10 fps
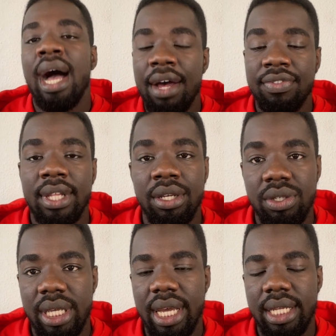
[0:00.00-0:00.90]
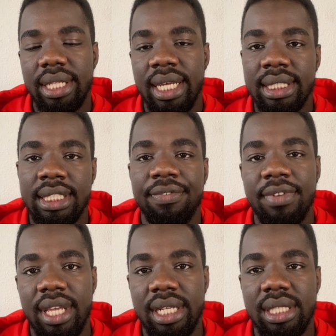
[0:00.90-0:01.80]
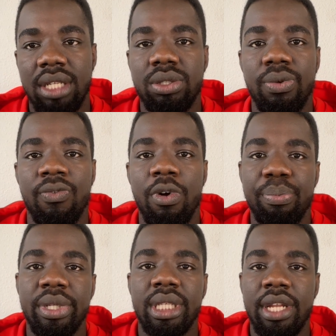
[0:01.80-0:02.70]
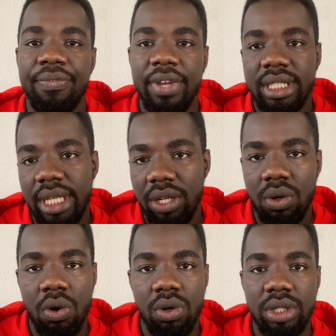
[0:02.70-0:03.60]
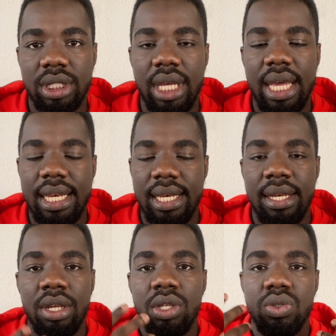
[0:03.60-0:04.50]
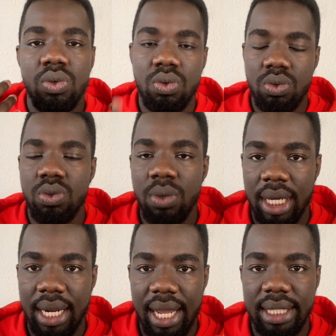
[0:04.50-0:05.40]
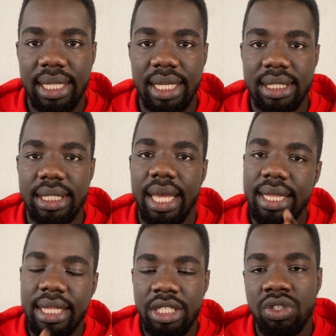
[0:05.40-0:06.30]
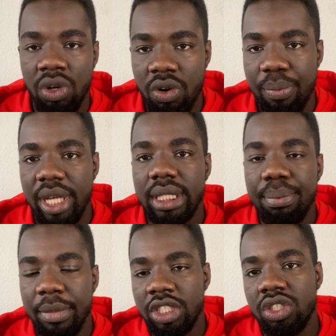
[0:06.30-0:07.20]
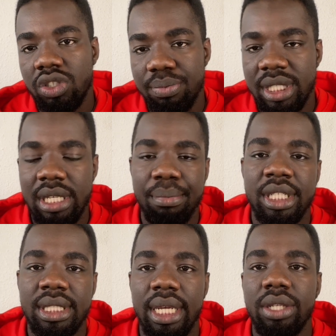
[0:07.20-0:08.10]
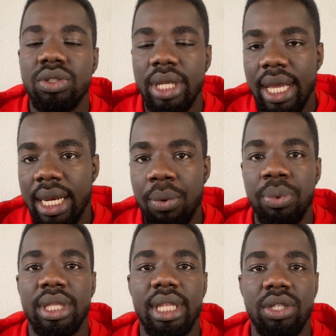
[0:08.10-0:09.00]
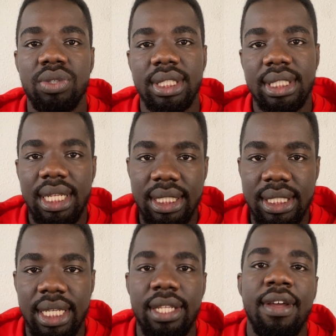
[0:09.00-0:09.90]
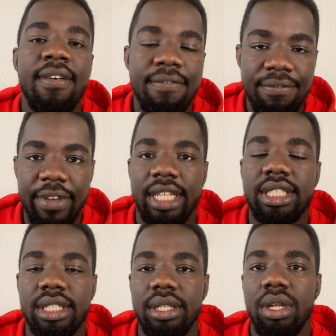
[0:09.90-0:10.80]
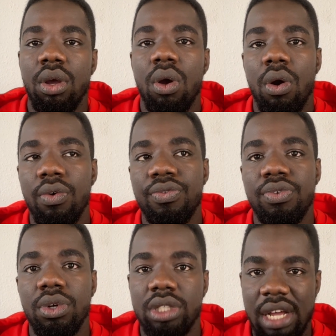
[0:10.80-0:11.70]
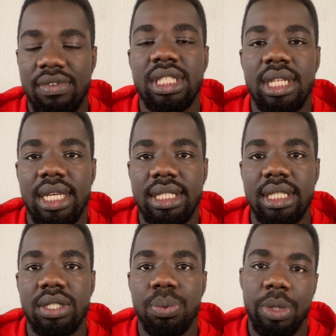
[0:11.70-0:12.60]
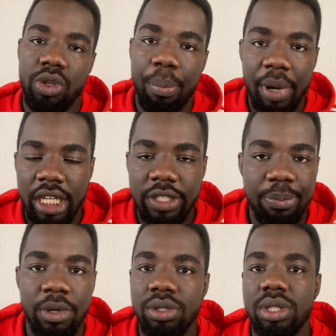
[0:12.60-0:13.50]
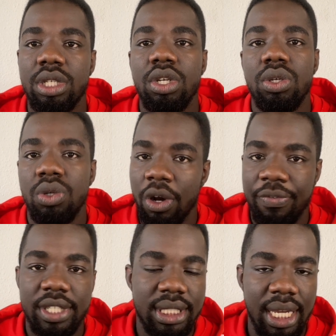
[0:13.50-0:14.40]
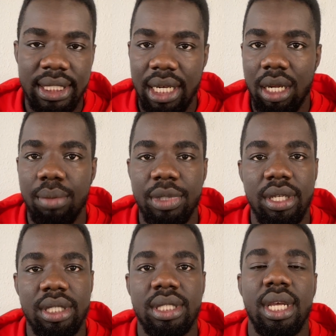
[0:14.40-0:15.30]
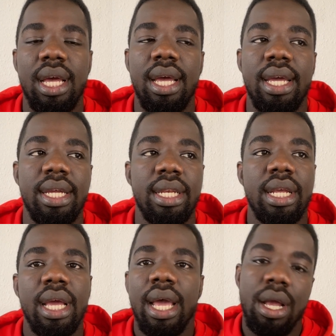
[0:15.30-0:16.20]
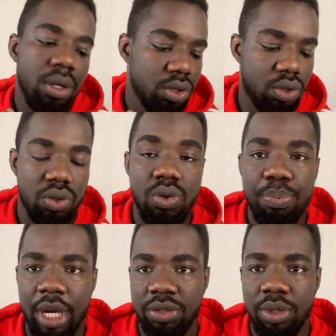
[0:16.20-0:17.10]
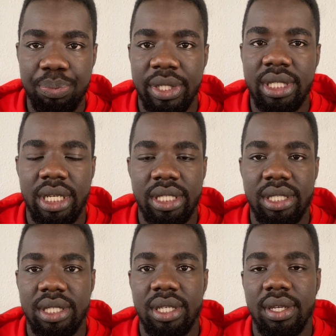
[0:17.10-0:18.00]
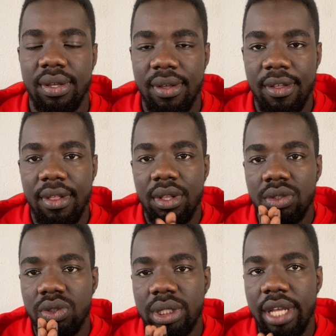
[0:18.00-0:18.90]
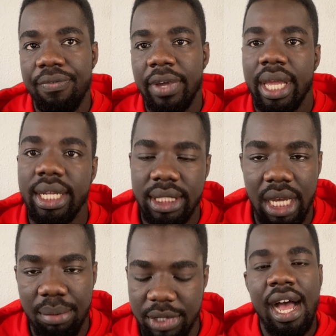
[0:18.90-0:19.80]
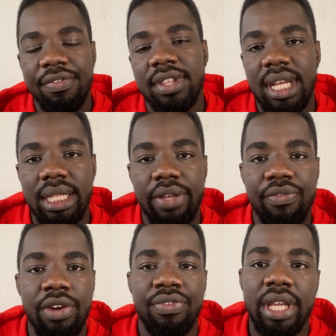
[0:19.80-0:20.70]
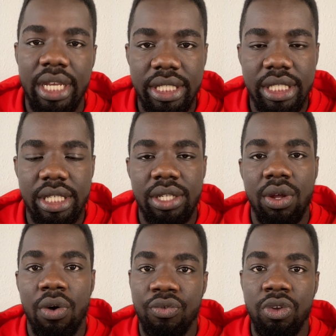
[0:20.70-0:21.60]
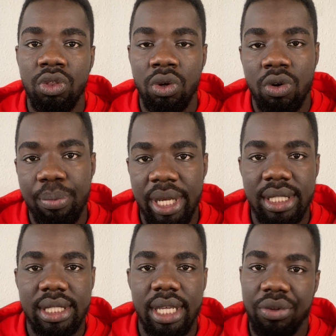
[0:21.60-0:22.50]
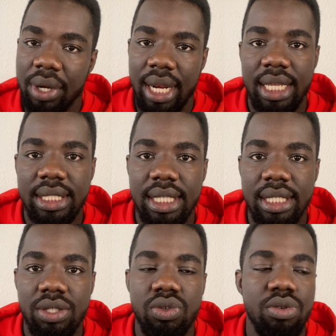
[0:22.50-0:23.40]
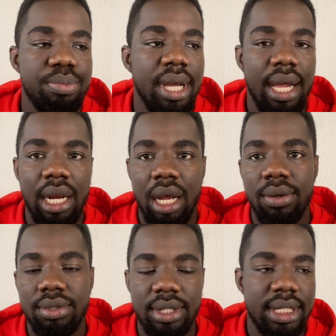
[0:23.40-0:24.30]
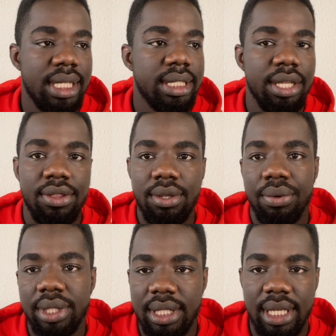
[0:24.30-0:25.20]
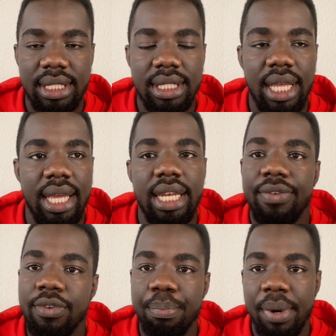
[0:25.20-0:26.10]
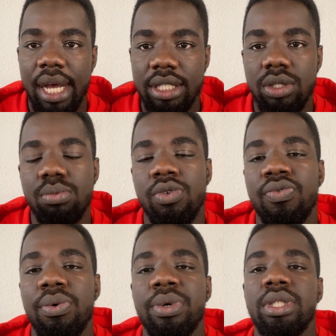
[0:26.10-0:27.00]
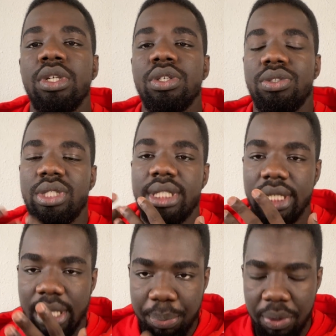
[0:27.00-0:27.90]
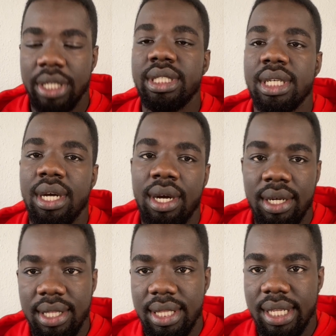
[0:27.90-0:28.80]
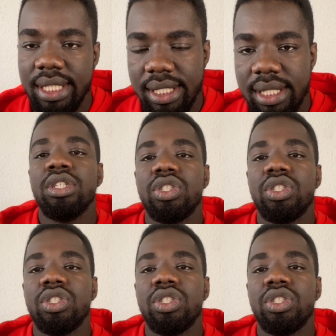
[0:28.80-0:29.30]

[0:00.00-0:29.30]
After you get a certificate that you've completed the first aid course and you do an eye test, and these documents must be submitted together with the translated version of your driver's license with your passport, your Aufenthalt allowance, and 2 passport pictures to the Verkehrsamt. After the verification of your documents and your license, you'll be allowed to take the theory test, and if you pass, you move forward to take the practical test.